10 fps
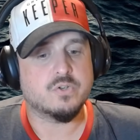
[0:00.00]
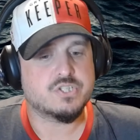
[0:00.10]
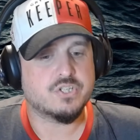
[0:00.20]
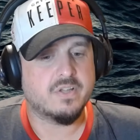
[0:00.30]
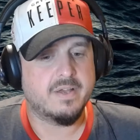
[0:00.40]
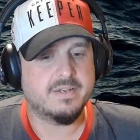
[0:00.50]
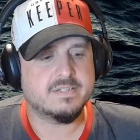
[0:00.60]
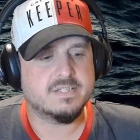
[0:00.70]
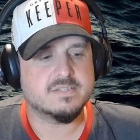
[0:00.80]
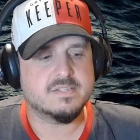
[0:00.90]
July
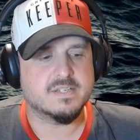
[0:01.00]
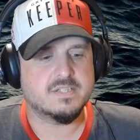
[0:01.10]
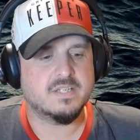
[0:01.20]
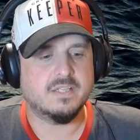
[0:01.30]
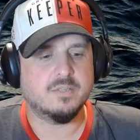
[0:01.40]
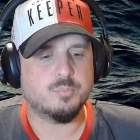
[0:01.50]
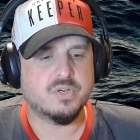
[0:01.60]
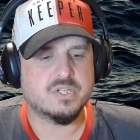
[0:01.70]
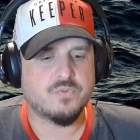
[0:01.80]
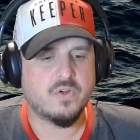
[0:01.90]
1916, British